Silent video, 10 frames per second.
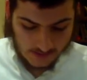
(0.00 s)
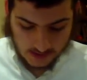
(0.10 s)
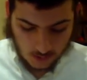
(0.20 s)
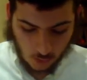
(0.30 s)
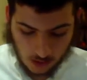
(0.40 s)

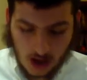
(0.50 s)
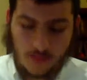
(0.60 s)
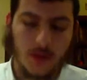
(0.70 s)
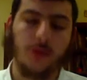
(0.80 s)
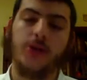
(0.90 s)
he woke
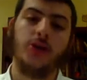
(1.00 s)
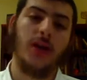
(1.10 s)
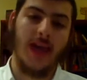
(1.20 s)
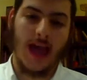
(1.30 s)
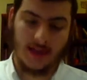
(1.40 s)
up. He only
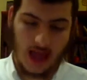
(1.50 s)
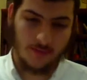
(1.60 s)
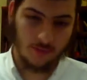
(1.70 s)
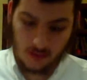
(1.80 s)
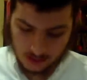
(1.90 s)
took a cat
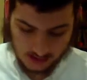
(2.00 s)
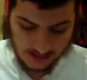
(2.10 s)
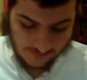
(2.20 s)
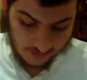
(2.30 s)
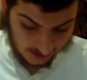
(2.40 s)
nap. Really, he